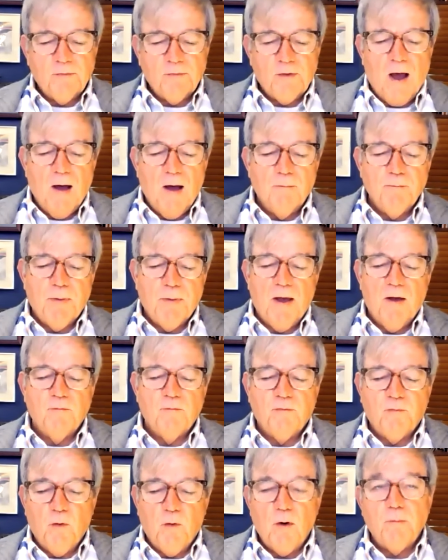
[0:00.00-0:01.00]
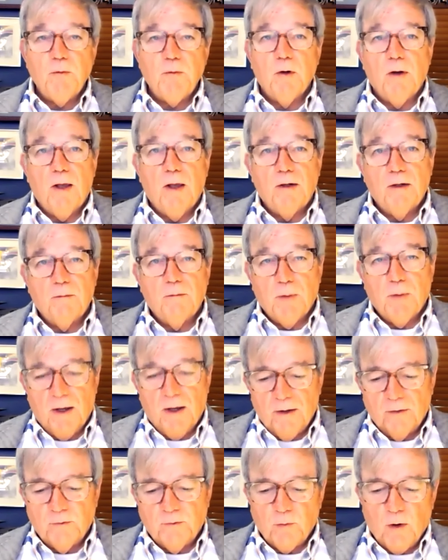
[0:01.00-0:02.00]
compound formulated by
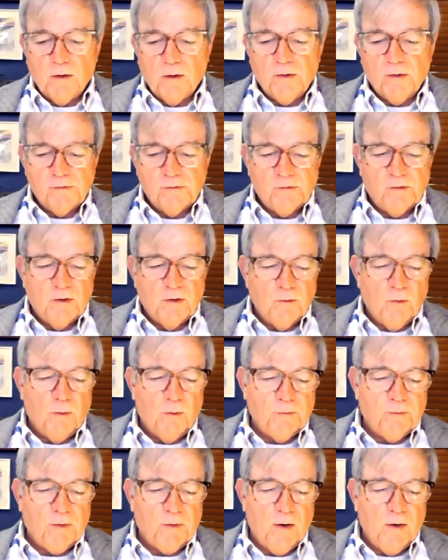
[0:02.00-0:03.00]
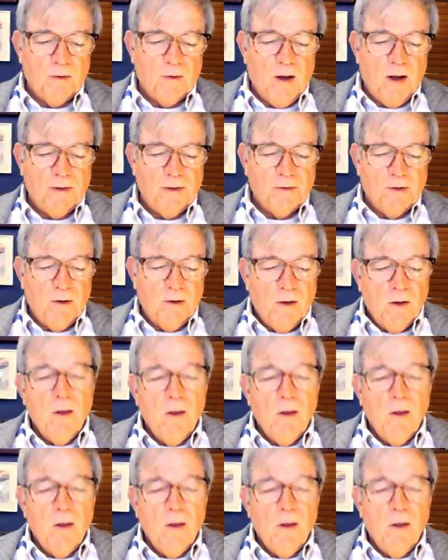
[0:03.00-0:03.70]
a druggist in North Carolina